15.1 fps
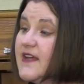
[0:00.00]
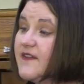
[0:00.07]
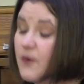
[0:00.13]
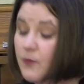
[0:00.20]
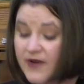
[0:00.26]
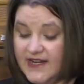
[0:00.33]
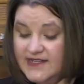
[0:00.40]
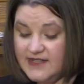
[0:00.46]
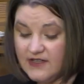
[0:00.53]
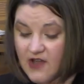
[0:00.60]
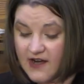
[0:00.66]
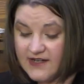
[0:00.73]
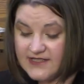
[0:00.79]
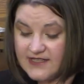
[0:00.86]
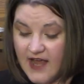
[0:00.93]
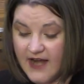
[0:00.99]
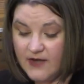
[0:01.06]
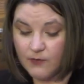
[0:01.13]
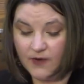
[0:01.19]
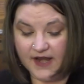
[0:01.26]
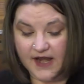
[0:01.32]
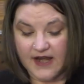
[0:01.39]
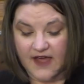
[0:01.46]
and the weeds alongside
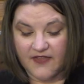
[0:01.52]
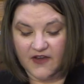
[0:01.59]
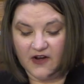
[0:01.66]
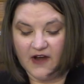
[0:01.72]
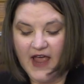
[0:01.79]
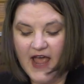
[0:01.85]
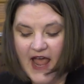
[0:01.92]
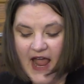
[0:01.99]
one another